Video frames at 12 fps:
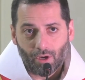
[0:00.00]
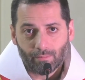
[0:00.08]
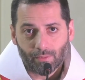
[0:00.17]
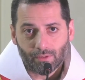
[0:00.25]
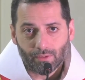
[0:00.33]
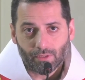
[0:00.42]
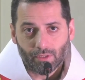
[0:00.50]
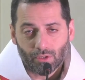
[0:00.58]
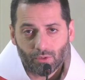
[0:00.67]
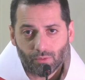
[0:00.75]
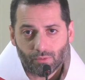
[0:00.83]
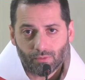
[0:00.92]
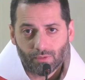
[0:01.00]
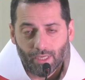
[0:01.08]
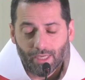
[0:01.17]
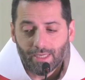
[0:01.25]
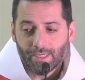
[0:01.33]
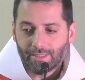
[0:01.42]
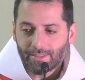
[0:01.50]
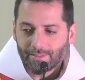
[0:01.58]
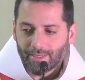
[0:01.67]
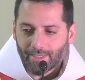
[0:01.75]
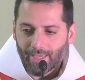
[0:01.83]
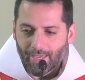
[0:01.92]
common good. It
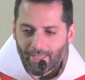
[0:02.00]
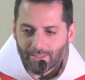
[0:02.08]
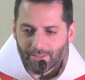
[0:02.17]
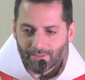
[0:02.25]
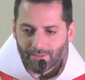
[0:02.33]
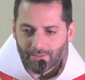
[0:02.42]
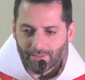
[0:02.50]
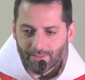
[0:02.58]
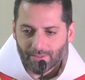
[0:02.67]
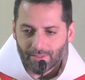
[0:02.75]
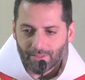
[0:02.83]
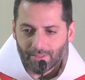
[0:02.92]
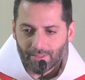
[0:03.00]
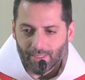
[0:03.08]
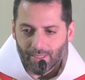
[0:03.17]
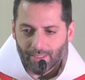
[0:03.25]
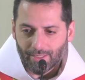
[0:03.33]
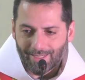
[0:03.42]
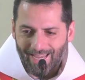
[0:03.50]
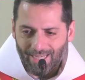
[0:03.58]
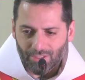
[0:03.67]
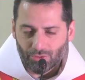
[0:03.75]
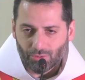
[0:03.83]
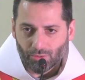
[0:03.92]
is against the
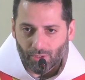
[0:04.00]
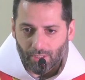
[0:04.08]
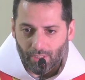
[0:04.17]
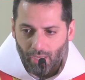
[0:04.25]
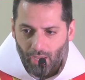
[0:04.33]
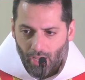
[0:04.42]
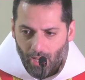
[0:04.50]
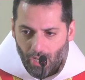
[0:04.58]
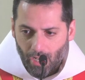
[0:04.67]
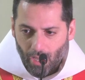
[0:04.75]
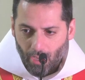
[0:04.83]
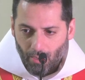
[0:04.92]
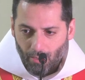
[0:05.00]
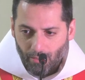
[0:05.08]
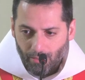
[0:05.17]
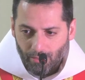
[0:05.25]
natural law,